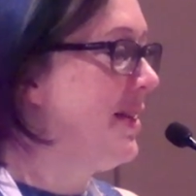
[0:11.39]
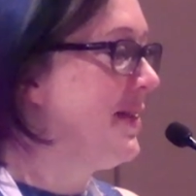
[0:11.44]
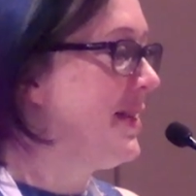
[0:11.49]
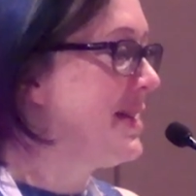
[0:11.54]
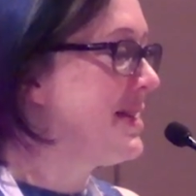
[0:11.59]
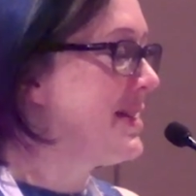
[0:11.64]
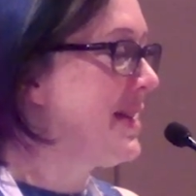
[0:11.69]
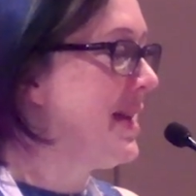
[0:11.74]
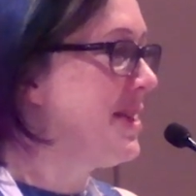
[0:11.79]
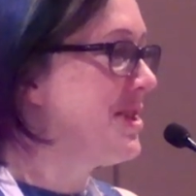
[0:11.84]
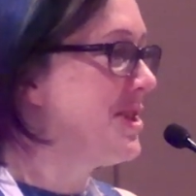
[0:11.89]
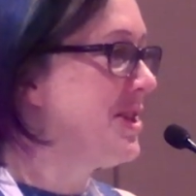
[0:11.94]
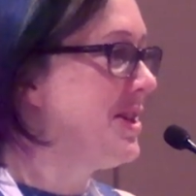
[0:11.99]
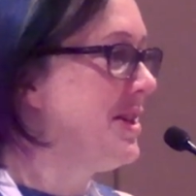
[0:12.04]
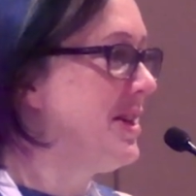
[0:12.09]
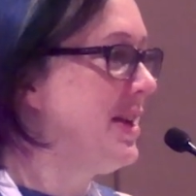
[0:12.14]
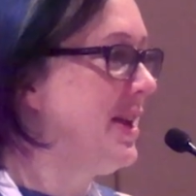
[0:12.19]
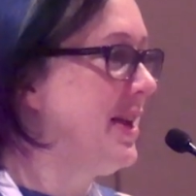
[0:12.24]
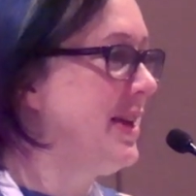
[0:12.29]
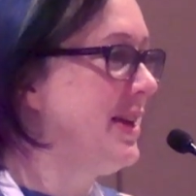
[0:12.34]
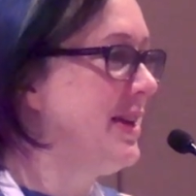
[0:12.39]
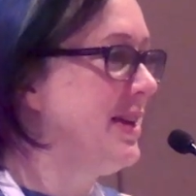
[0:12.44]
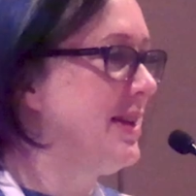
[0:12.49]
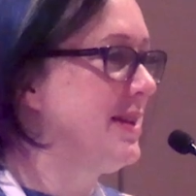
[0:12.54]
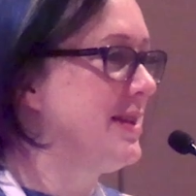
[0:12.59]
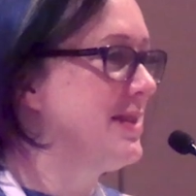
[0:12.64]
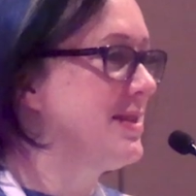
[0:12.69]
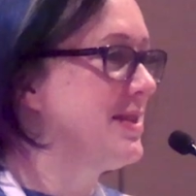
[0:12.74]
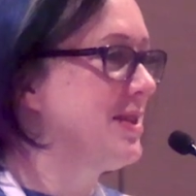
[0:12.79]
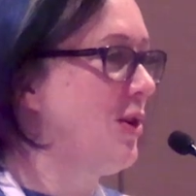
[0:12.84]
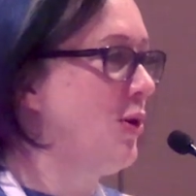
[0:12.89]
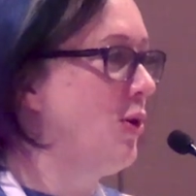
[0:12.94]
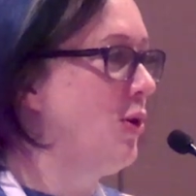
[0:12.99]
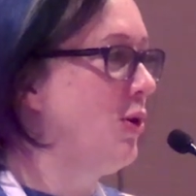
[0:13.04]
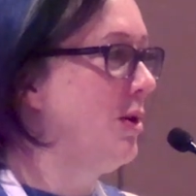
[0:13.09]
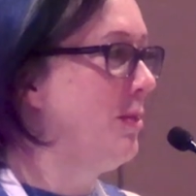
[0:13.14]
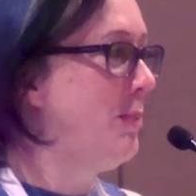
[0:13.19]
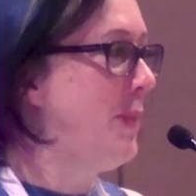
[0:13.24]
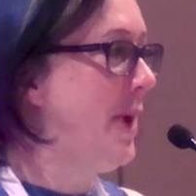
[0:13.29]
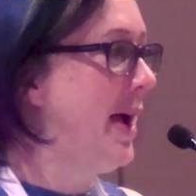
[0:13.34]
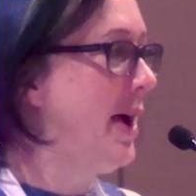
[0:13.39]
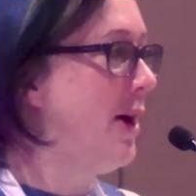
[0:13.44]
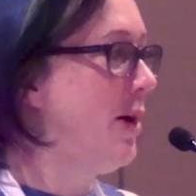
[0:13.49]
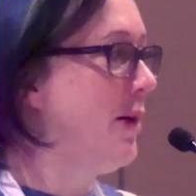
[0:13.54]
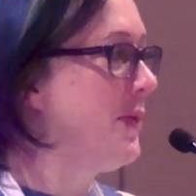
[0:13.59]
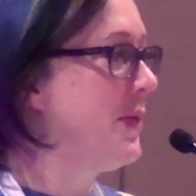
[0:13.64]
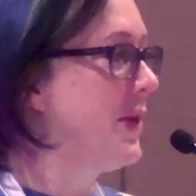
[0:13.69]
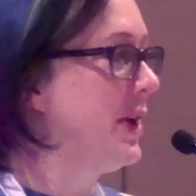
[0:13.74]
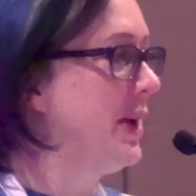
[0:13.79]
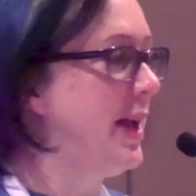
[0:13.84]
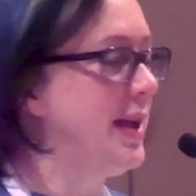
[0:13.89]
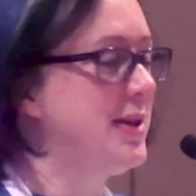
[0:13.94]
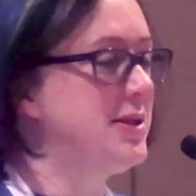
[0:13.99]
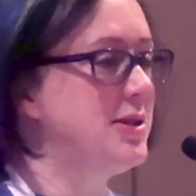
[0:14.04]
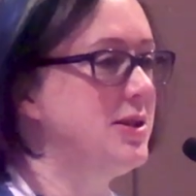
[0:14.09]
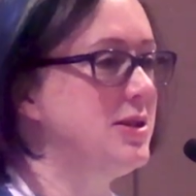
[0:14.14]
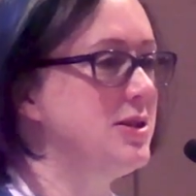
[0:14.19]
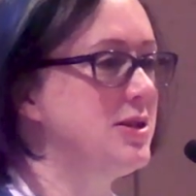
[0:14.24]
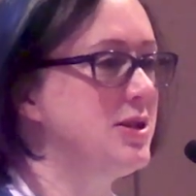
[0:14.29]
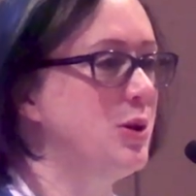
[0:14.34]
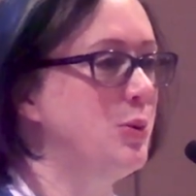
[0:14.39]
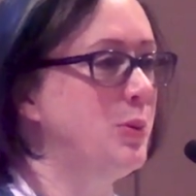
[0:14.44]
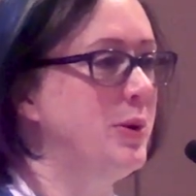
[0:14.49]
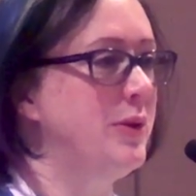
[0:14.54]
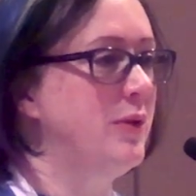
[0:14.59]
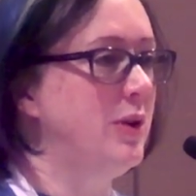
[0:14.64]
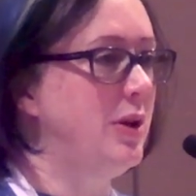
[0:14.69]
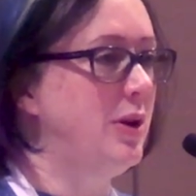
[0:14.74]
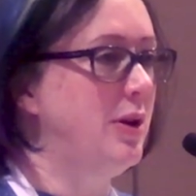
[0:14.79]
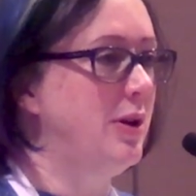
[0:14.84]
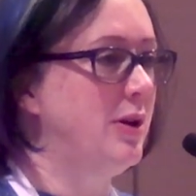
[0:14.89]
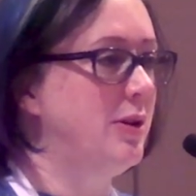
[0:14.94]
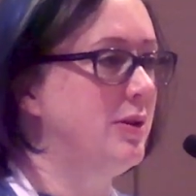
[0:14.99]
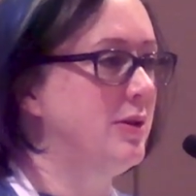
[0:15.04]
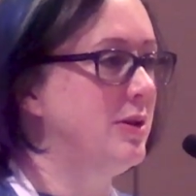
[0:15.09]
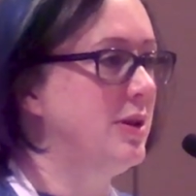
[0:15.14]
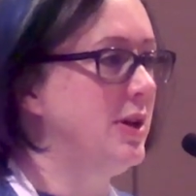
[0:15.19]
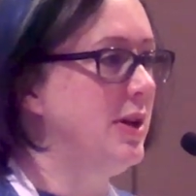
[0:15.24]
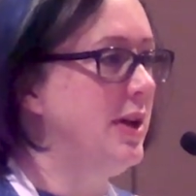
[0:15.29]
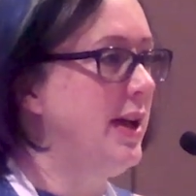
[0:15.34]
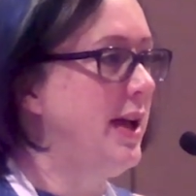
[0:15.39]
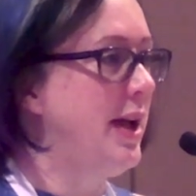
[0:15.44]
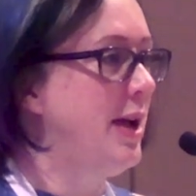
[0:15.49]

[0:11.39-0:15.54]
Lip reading: This session is all about the lessons that we've learned